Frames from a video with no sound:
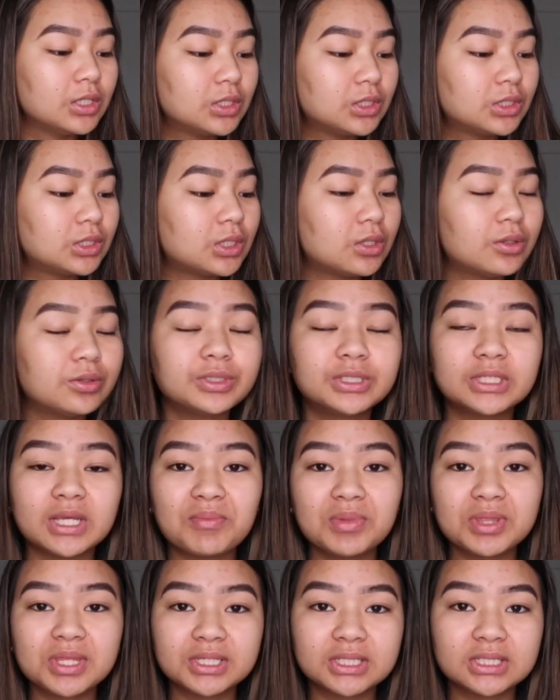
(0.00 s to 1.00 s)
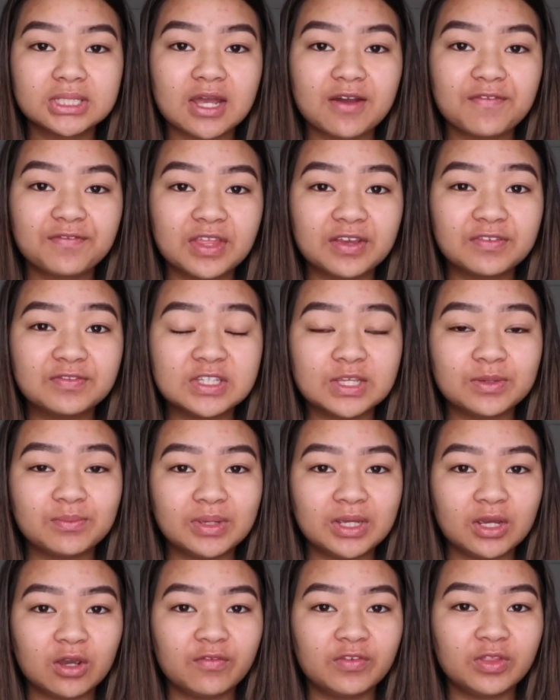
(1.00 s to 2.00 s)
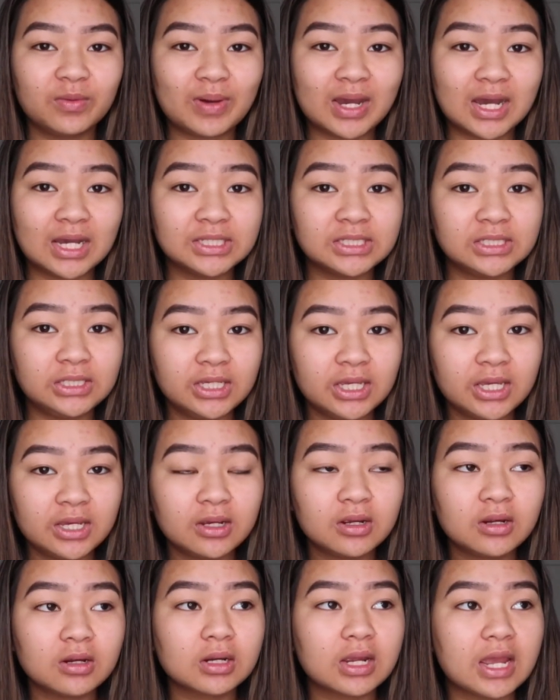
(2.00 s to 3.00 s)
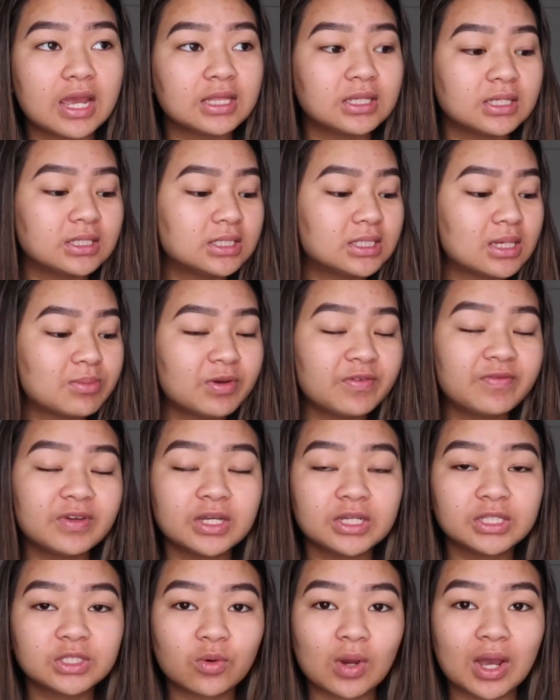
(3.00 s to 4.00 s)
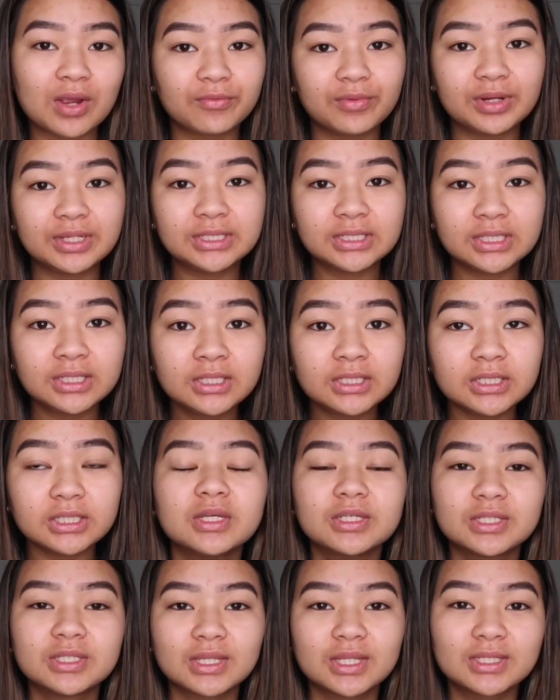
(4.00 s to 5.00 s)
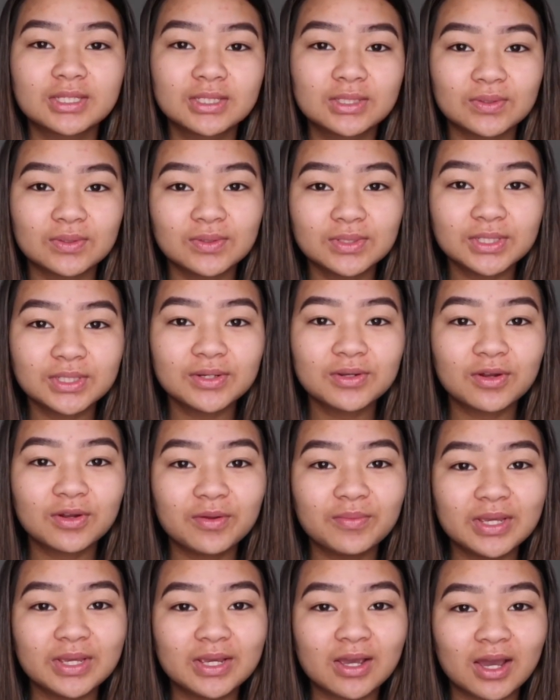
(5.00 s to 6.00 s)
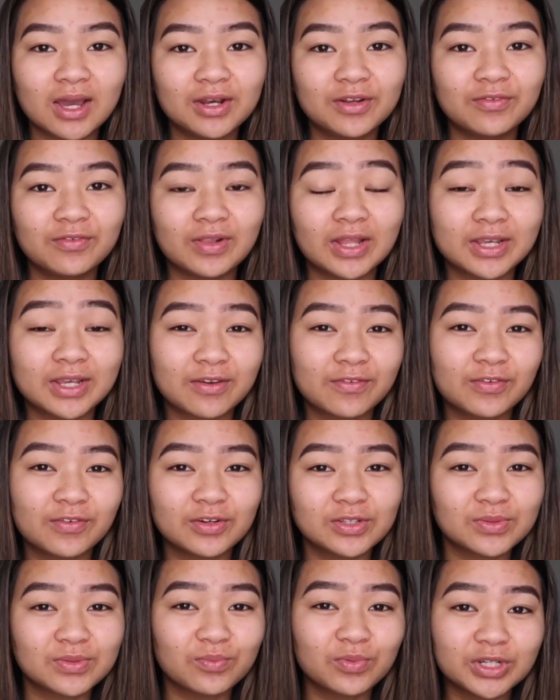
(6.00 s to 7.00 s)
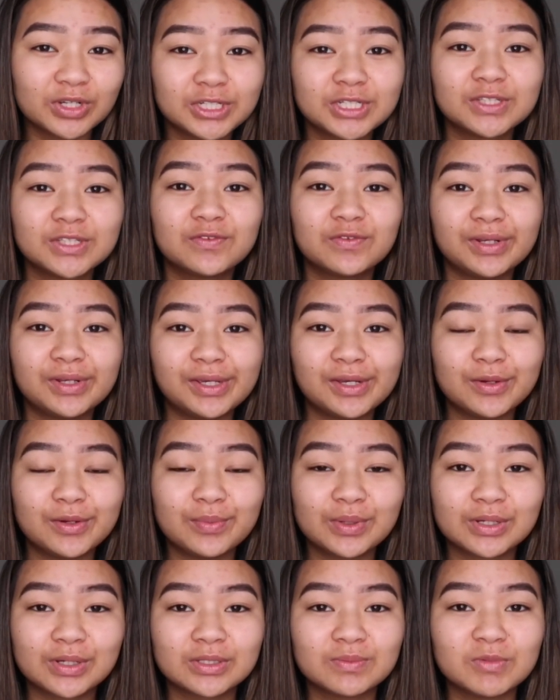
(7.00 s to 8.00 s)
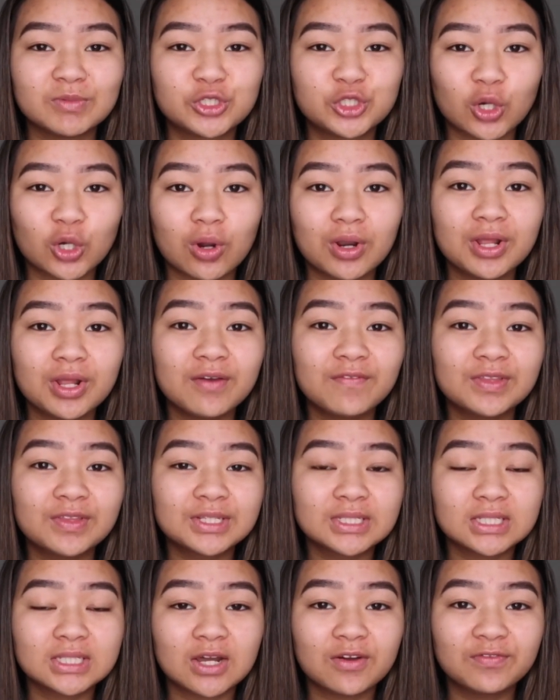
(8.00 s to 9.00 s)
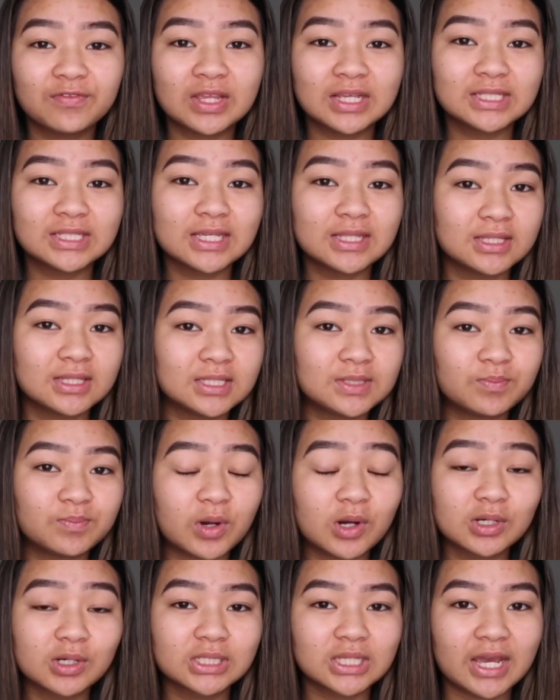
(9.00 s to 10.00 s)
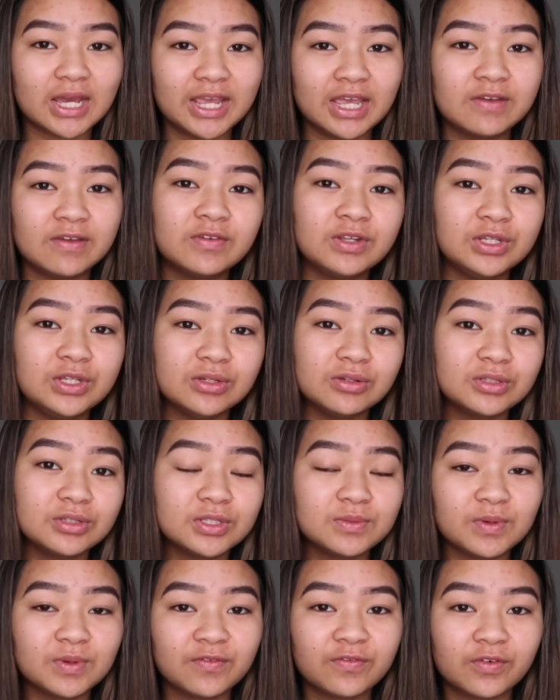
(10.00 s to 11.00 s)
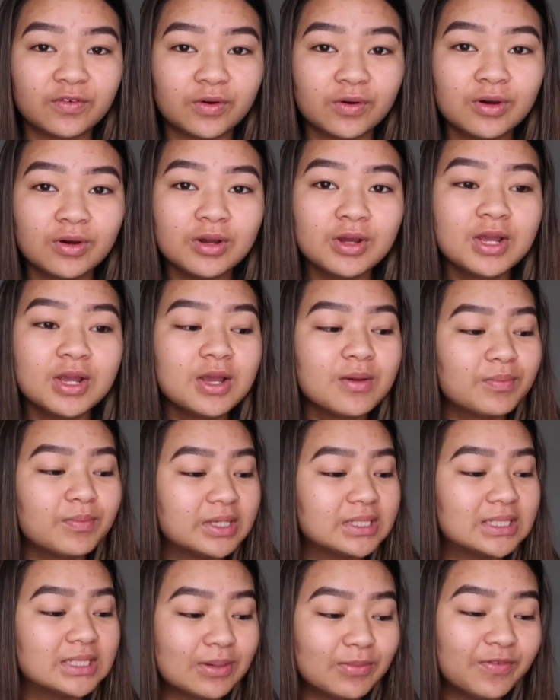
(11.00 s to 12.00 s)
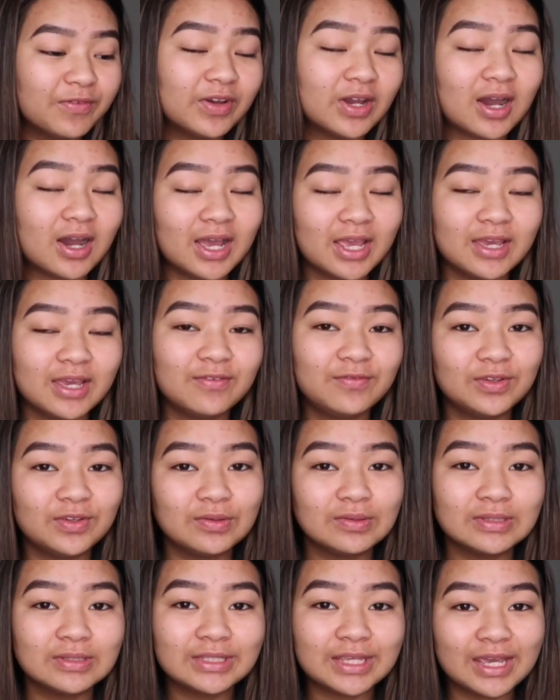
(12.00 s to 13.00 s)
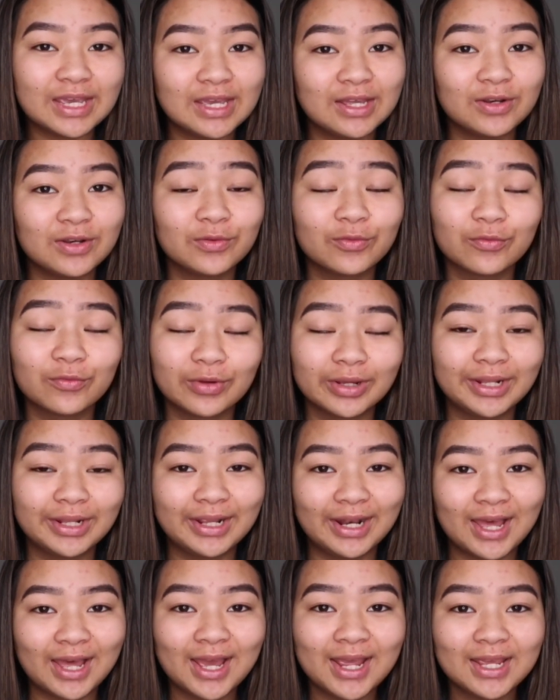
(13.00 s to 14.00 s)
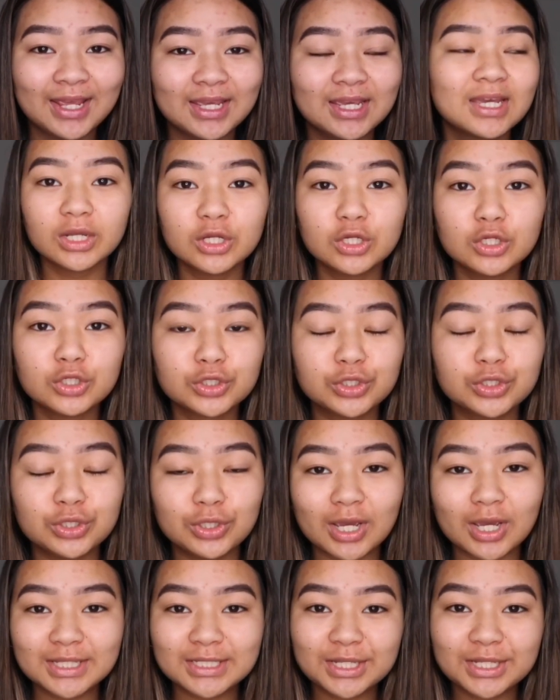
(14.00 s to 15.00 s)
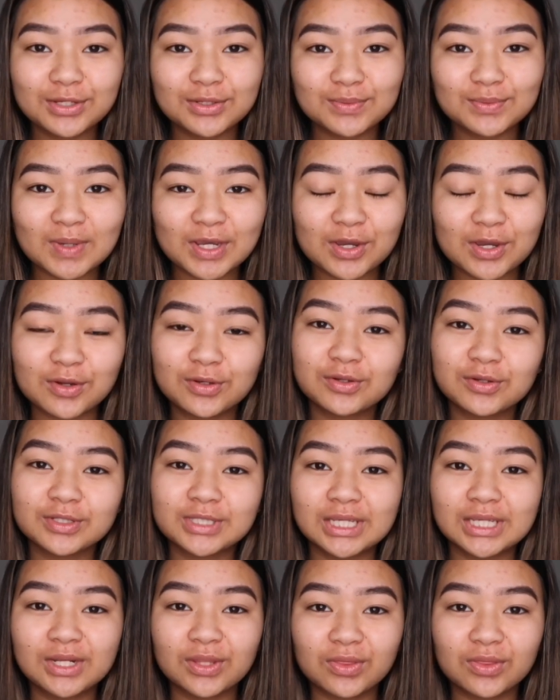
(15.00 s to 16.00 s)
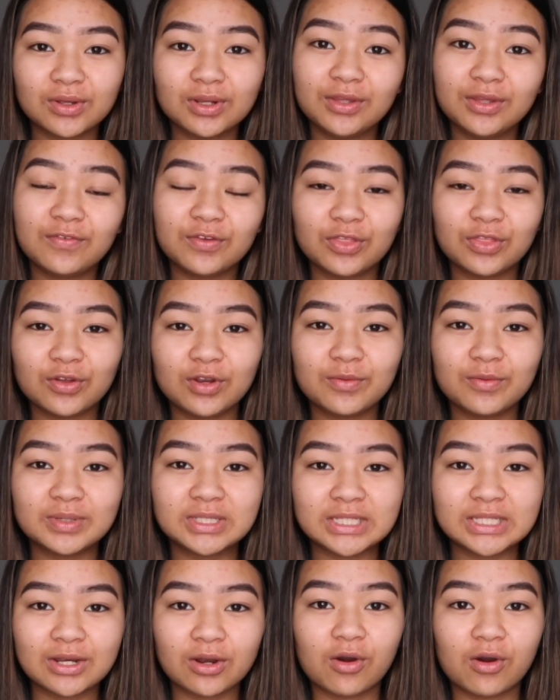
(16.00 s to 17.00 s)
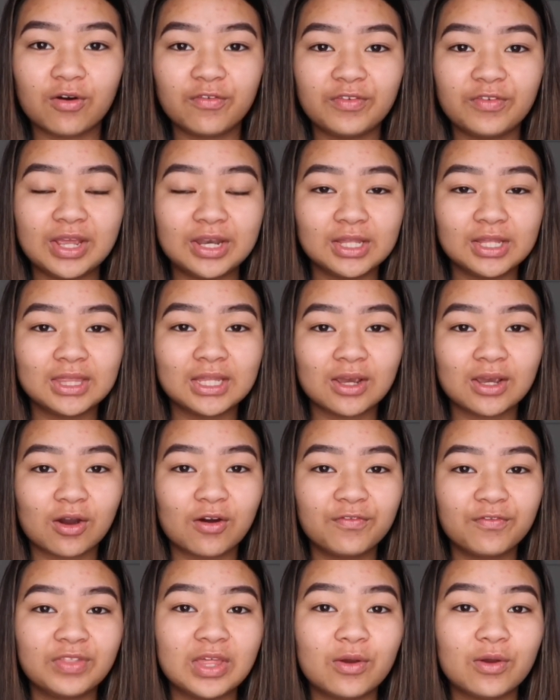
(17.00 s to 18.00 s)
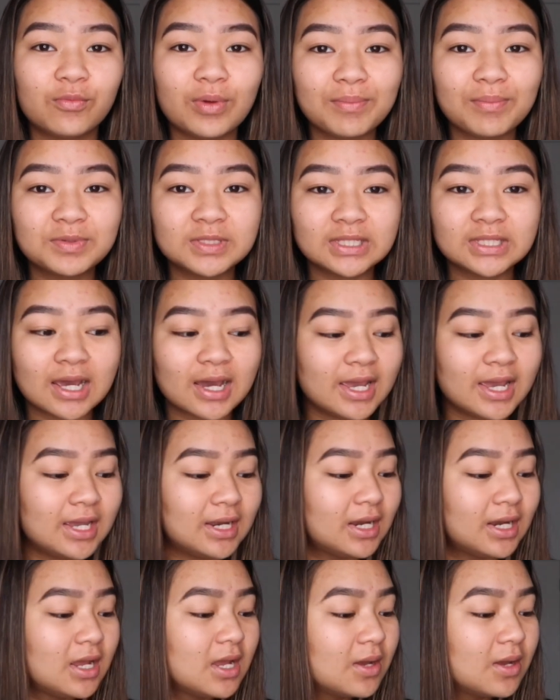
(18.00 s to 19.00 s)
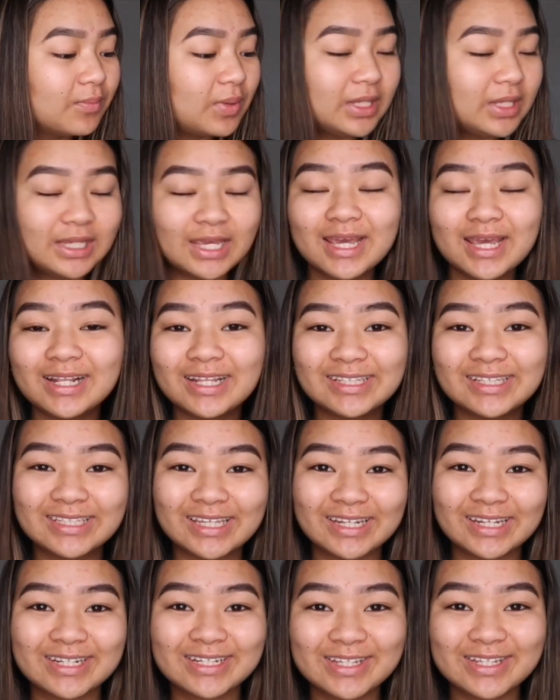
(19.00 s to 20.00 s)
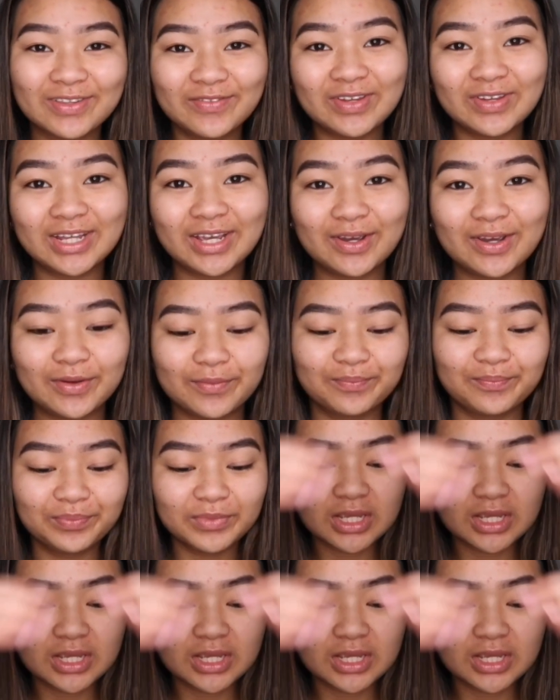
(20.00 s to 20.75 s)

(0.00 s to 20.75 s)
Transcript: So some of the stuff they've sent me over the past year, and then some of it is quite recent. So this is also going to be kind of like a first impressions video, because majority of the stuff that's in this box I haven't used before, but some of it I have used and really like. So you guys can use my code Krystina30 for 30% off anything off their website. But yeah, let's get into the video.